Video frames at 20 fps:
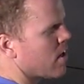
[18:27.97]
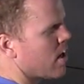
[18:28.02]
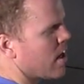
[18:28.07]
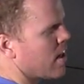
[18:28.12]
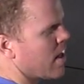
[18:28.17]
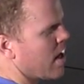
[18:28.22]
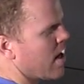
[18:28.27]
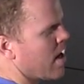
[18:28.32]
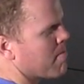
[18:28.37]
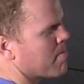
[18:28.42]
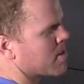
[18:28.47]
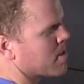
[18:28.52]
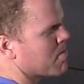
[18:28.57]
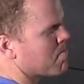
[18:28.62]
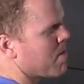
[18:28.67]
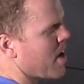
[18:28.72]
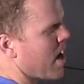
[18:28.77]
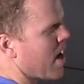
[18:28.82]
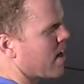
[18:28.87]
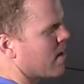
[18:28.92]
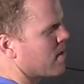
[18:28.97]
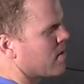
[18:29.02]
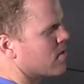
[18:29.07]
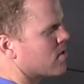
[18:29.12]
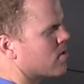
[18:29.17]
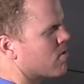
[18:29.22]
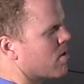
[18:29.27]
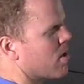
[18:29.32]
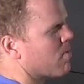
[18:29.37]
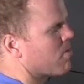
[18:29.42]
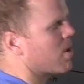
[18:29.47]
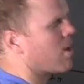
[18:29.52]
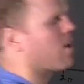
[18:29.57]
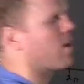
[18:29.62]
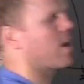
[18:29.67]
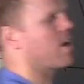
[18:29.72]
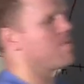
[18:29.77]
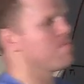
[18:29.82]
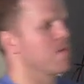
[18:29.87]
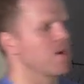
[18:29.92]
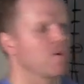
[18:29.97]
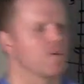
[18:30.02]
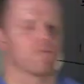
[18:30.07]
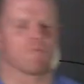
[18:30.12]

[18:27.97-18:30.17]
And that happens at pi. So here we are getting bigger